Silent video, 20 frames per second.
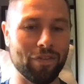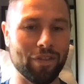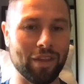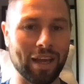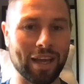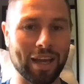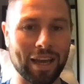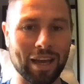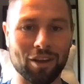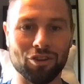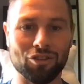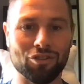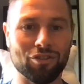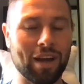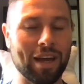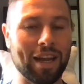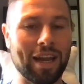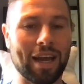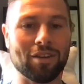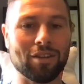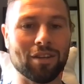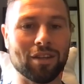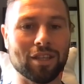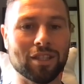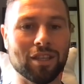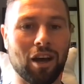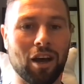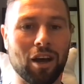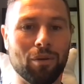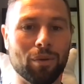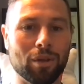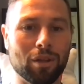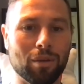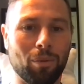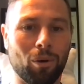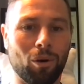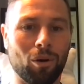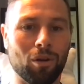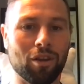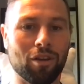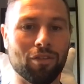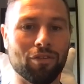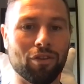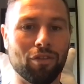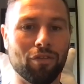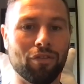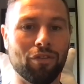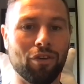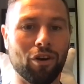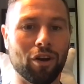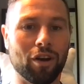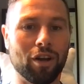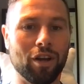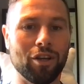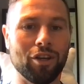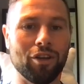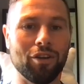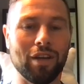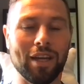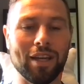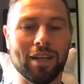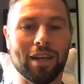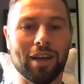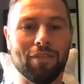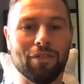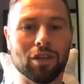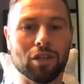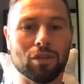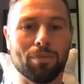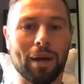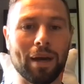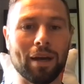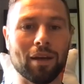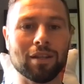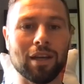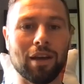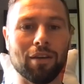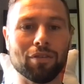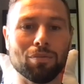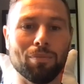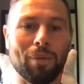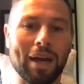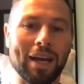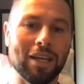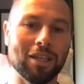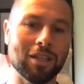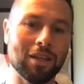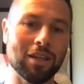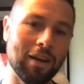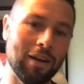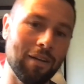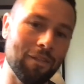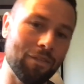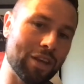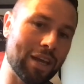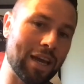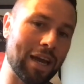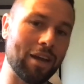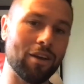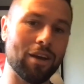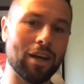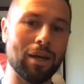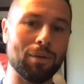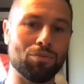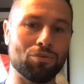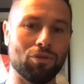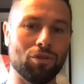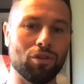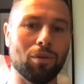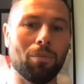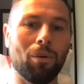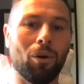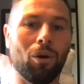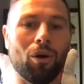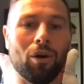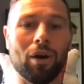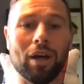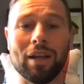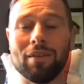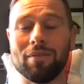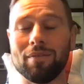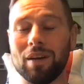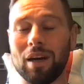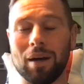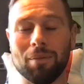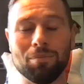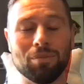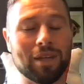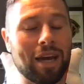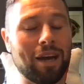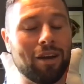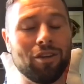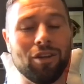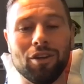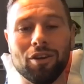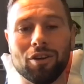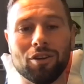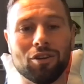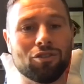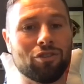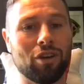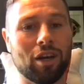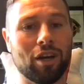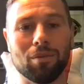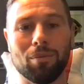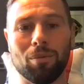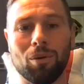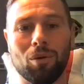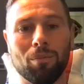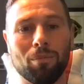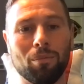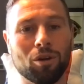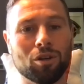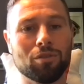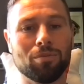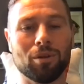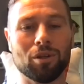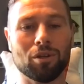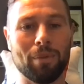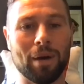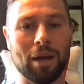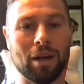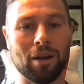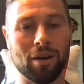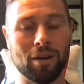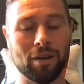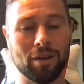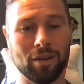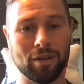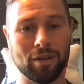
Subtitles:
they kick straight out to the side with the ball in their front foot. You need to give yourself space to get your hip through the ball, and I'm telling you, you're going to strike the ball much, much better.